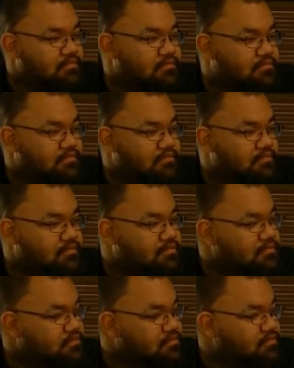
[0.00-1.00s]

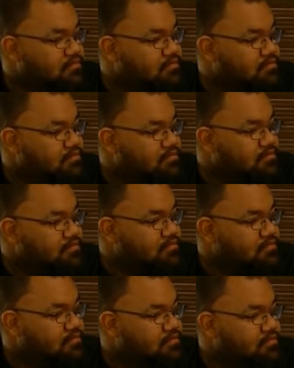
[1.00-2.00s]

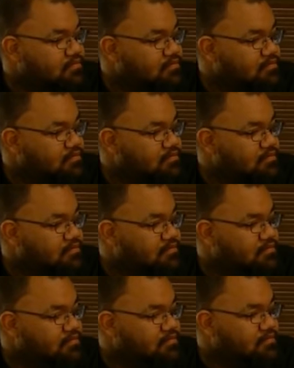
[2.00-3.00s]

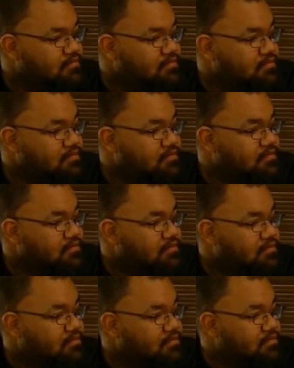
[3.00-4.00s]

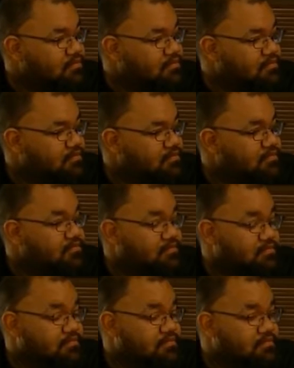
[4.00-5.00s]

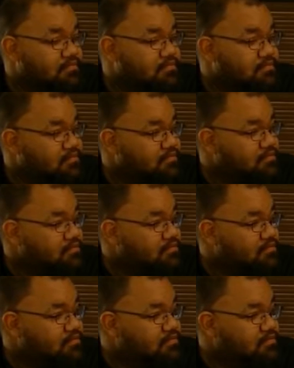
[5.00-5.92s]
This person isn't speaking.